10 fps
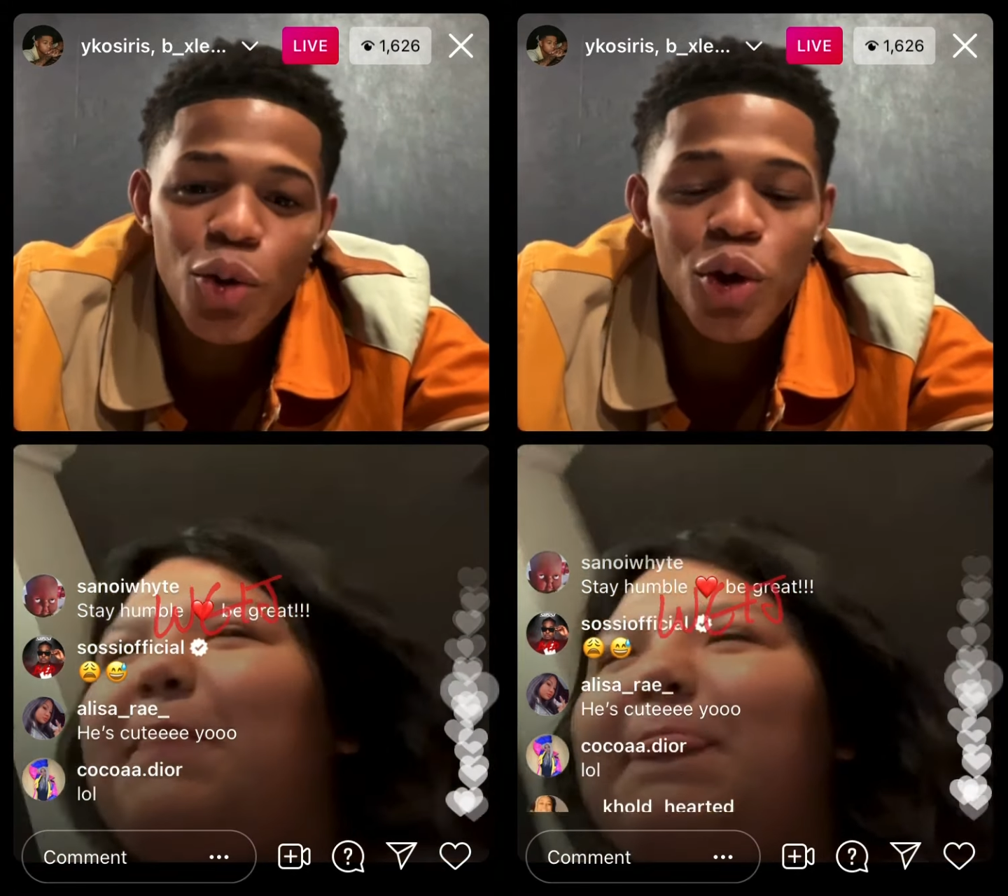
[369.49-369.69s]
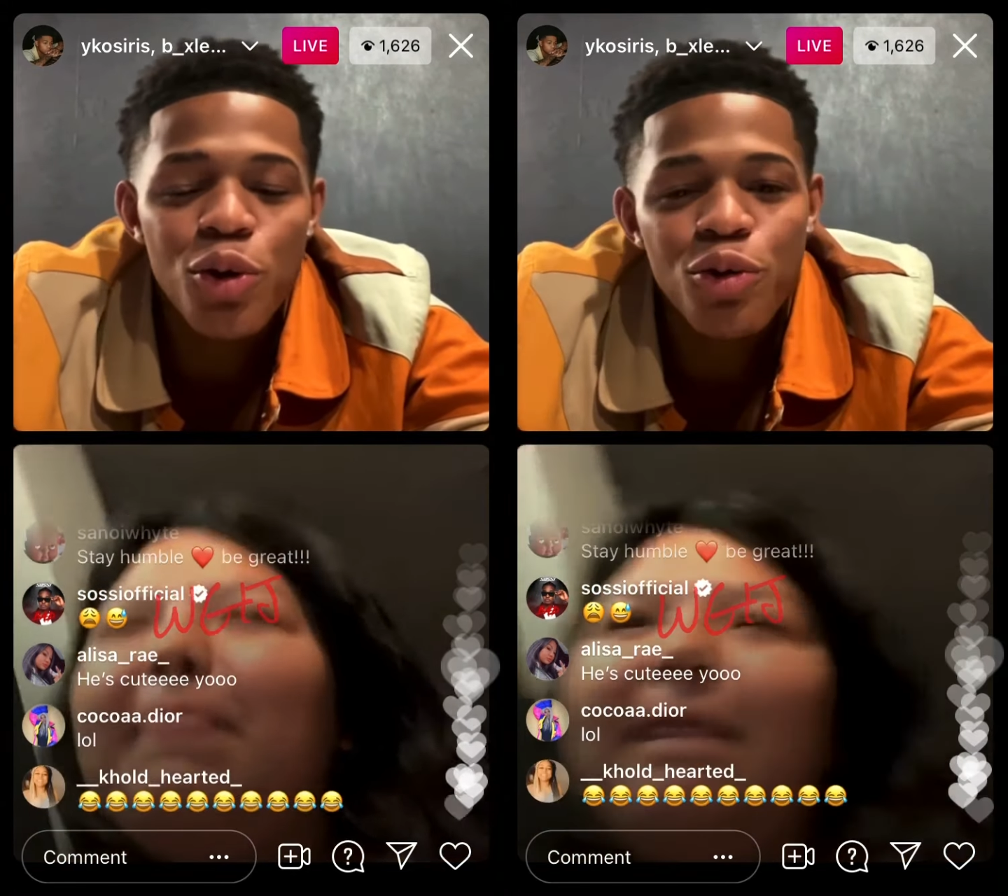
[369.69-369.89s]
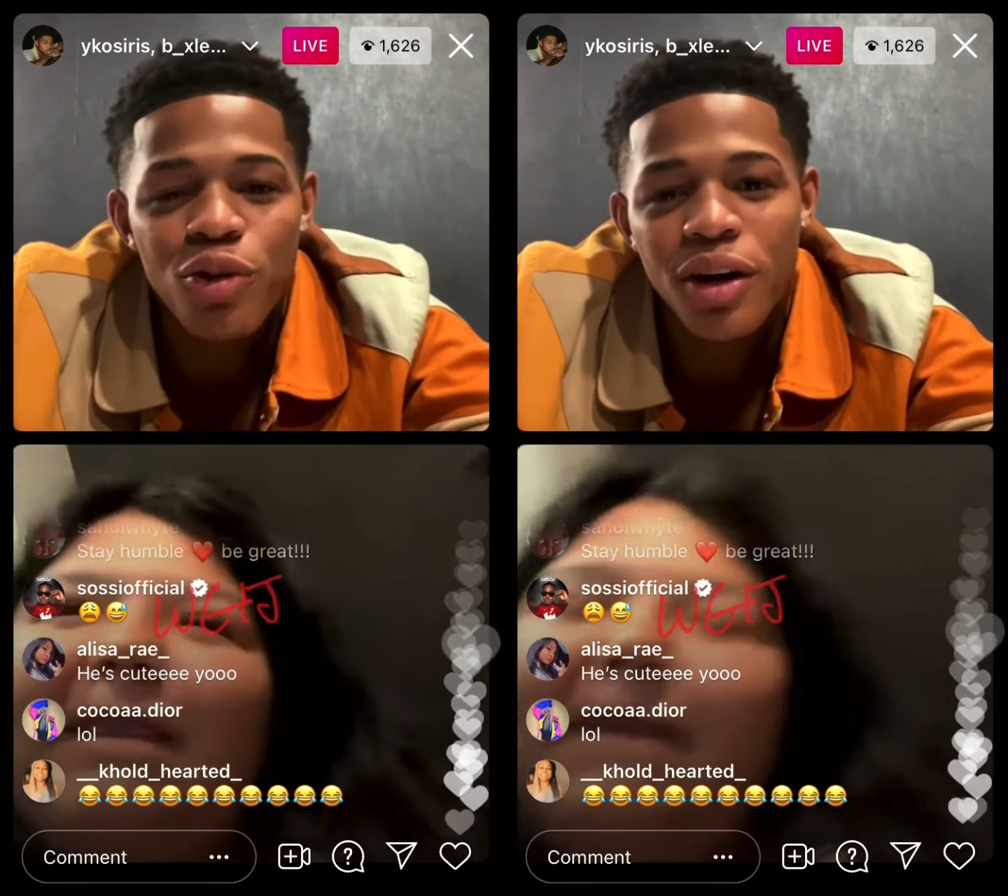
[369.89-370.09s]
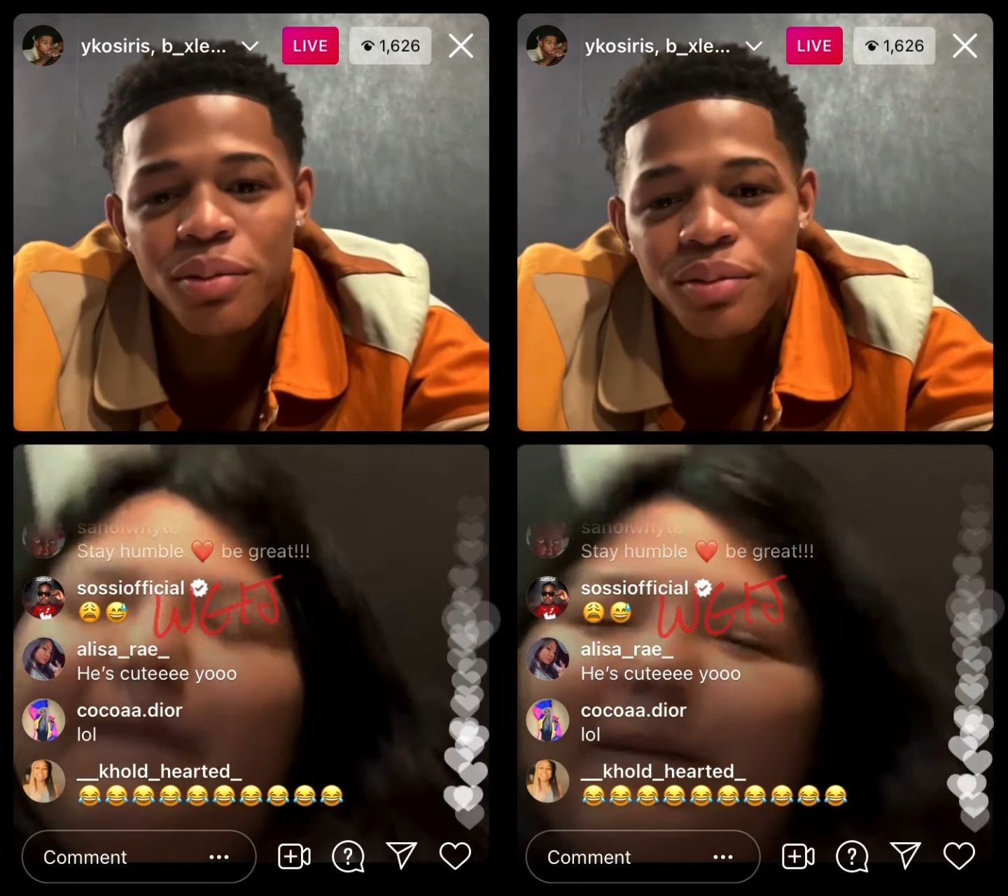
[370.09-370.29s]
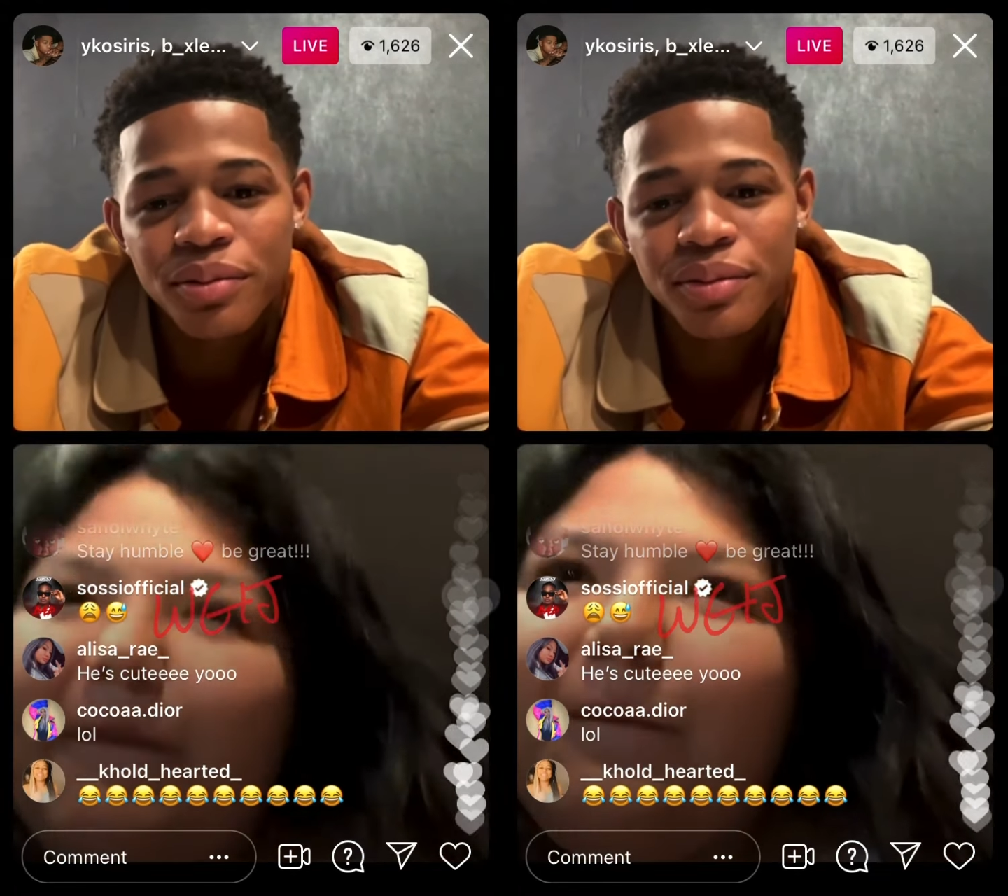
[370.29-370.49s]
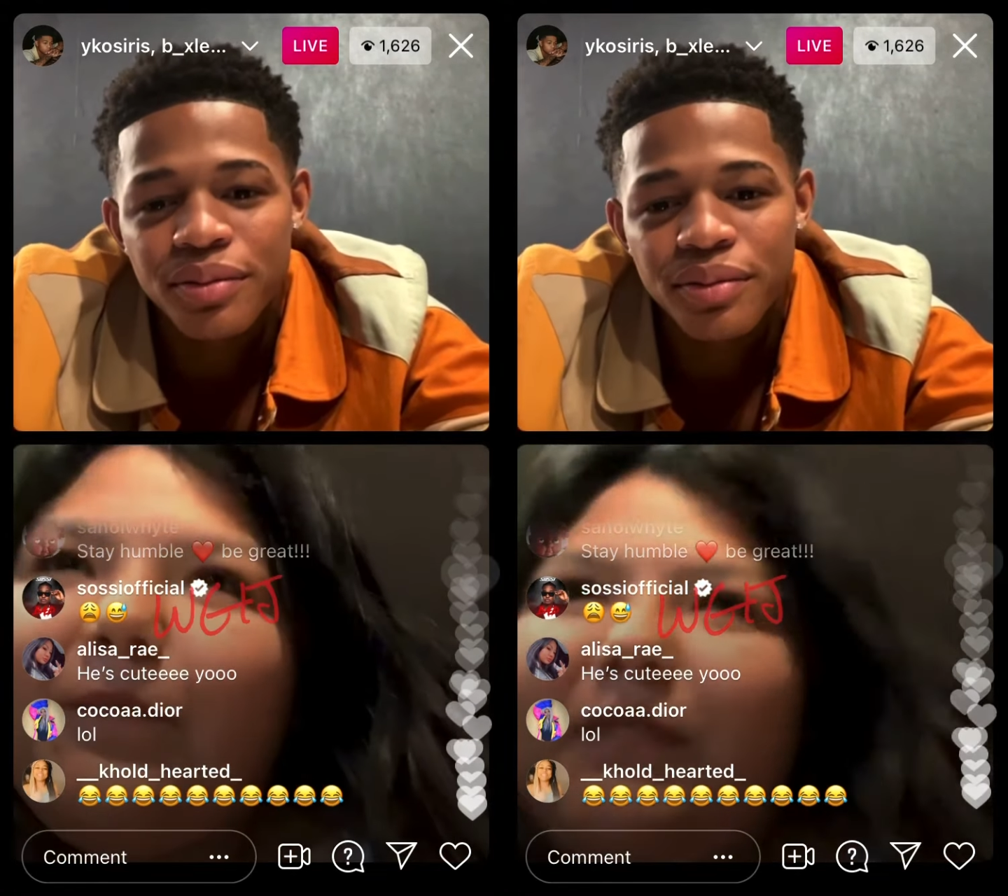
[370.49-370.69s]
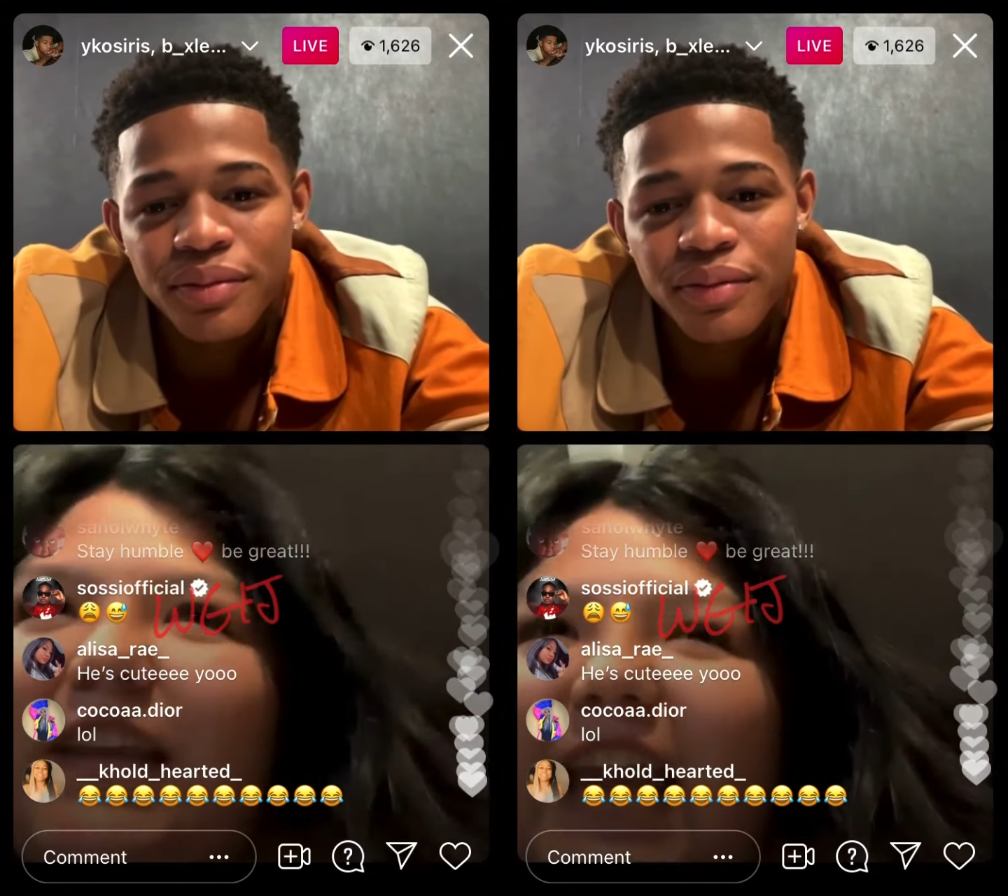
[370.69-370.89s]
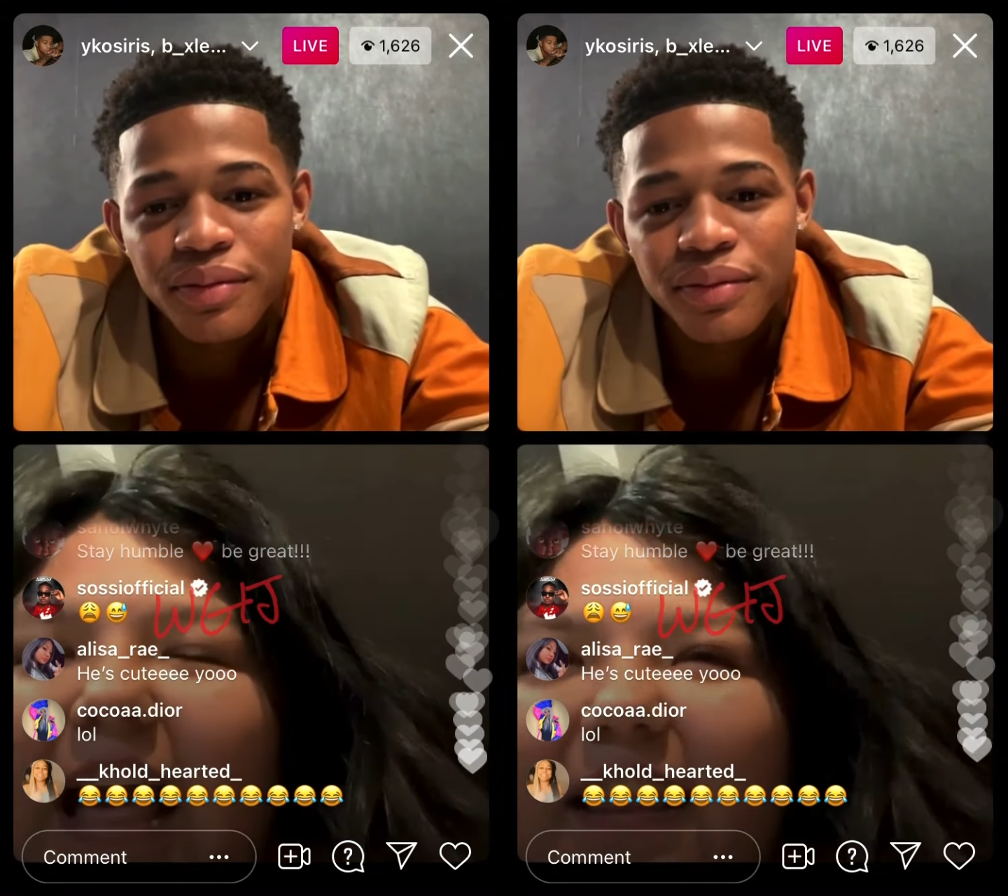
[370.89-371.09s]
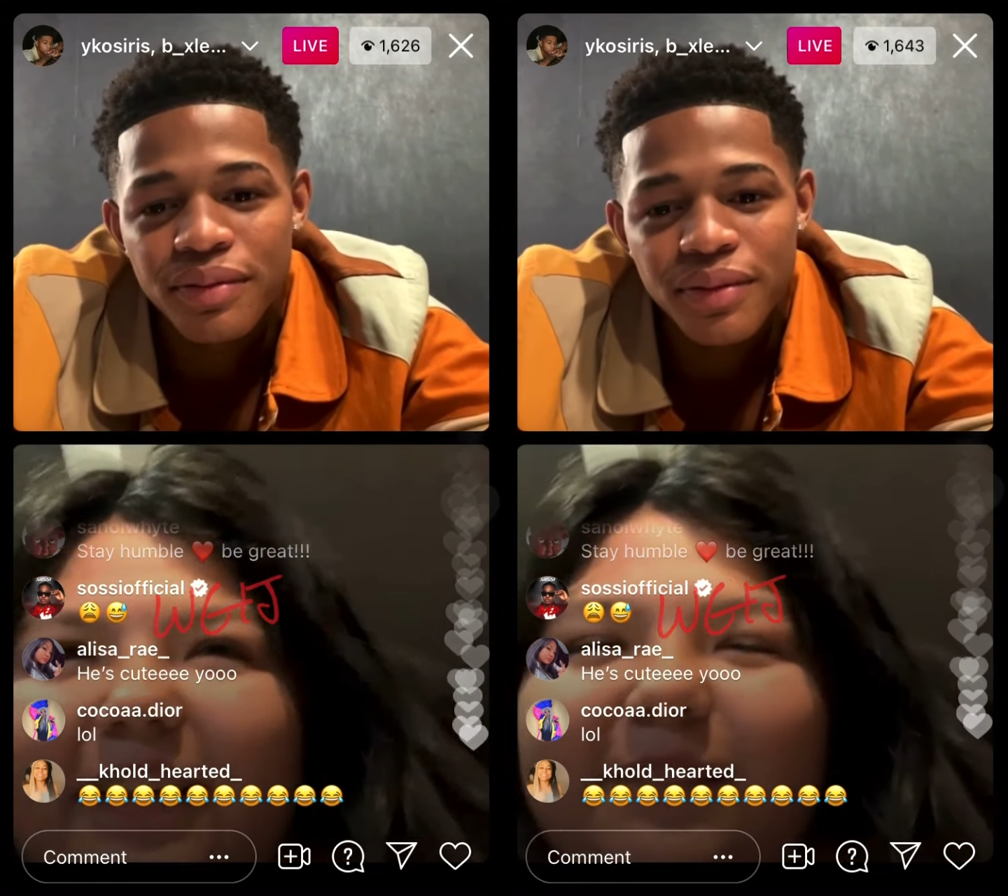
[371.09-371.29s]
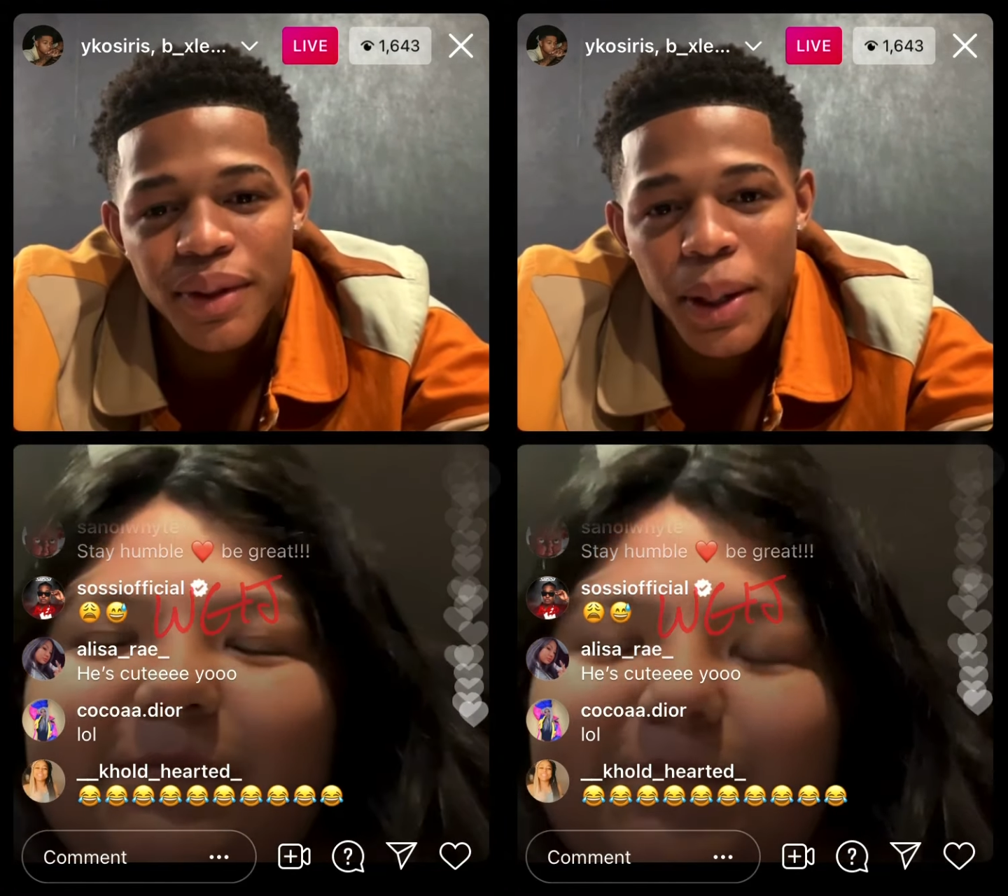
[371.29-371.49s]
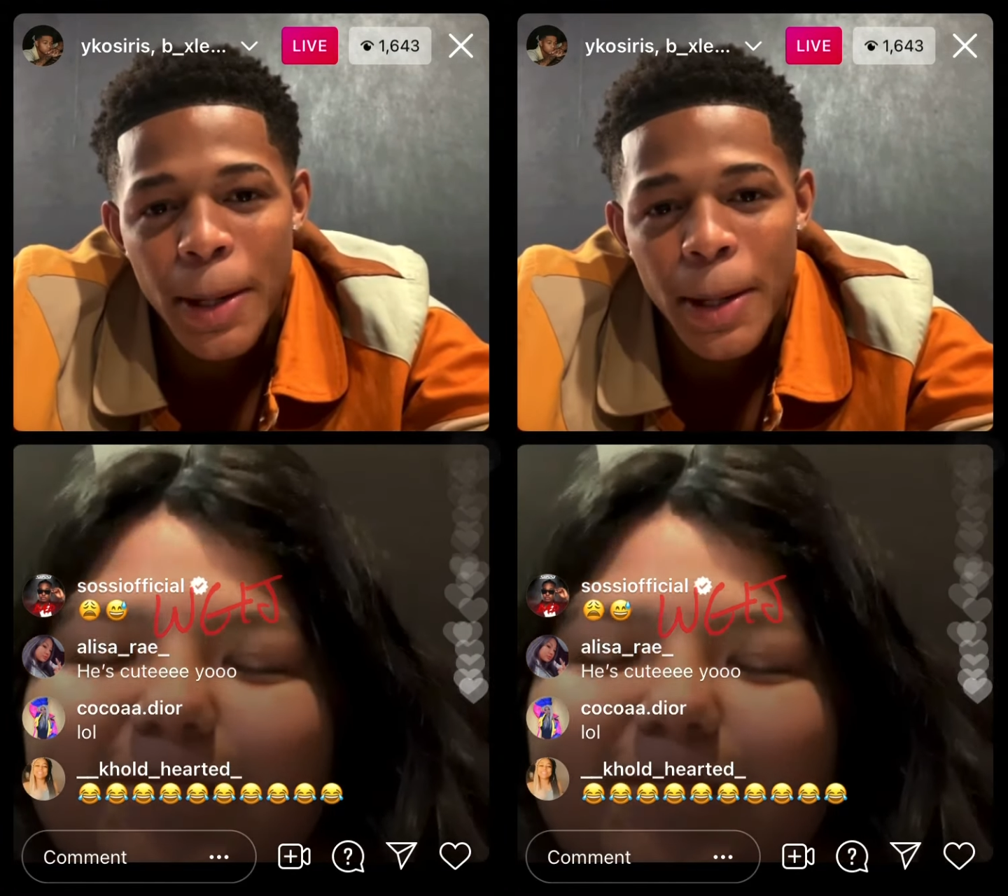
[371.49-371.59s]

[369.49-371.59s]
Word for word: Where you from? Cali.